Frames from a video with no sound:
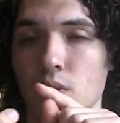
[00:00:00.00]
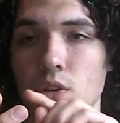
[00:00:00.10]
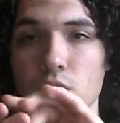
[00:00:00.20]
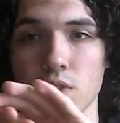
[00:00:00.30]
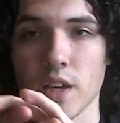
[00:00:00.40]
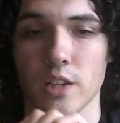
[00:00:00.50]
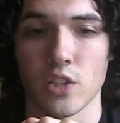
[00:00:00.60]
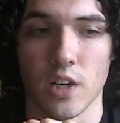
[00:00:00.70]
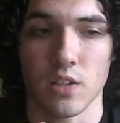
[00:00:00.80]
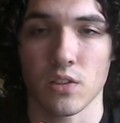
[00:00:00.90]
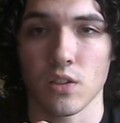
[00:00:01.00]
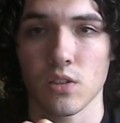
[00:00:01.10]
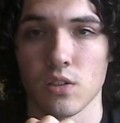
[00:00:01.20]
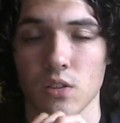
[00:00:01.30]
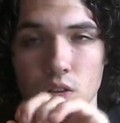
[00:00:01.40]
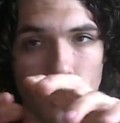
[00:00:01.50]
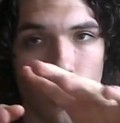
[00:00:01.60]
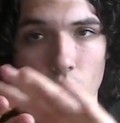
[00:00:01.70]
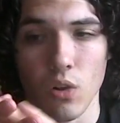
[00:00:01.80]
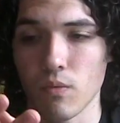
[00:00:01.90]
your Sega Genesis,
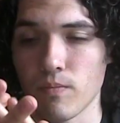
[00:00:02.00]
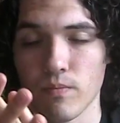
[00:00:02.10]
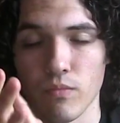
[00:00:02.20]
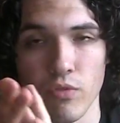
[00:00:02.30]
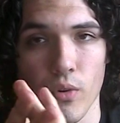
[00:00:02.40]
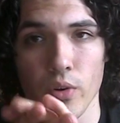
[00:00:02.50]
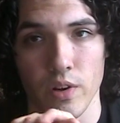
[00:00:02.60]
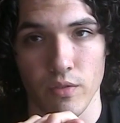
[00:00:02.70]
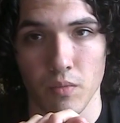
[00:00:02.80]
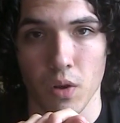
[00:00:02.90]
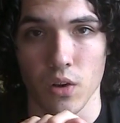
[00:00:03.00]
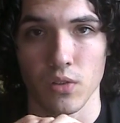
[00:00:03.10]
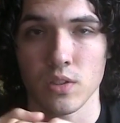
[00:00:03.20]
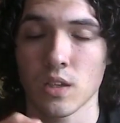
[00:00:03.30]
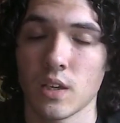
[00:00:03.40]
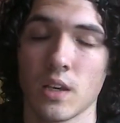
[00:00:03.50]
all 4 different models.